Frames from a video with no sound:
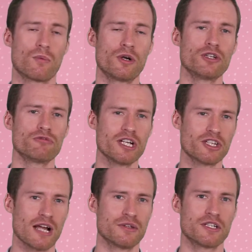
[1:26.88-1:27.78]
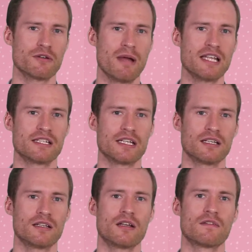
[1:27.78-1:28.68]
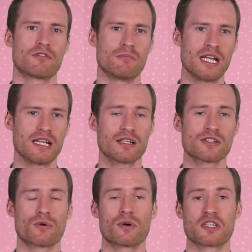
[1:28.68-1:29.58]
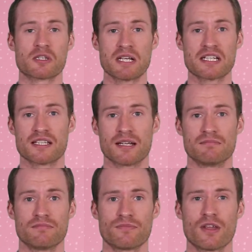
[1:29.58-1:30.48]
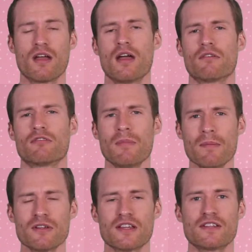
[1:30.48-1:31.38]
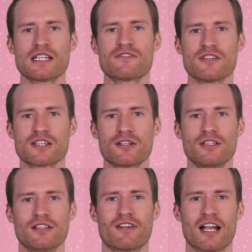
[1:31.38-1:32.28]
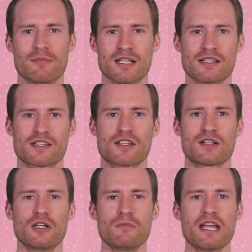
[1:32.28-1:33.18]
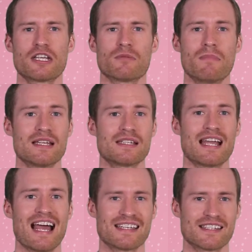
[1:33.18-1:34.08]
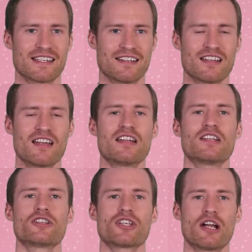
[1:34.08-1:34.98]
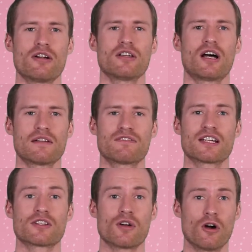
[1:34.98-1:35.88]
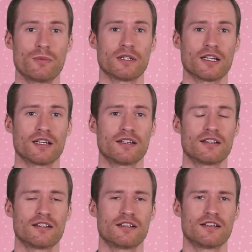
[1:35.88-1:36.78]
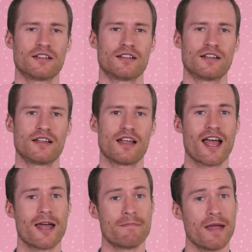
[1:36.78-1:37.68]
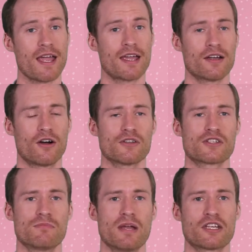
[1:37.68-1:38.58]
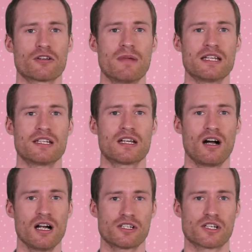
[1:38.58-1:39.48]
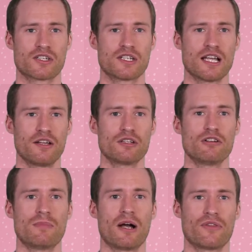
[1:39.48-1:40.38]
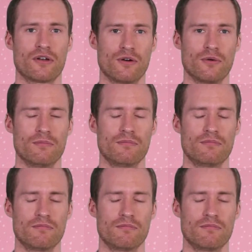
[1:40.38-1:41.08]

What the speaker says: When you reach out to your mentee for meetings or to speak to them, remember that these physical environments could make your mentee hesitant to share a lot of things openly. It may also make your mentee conscious to tell you about their home.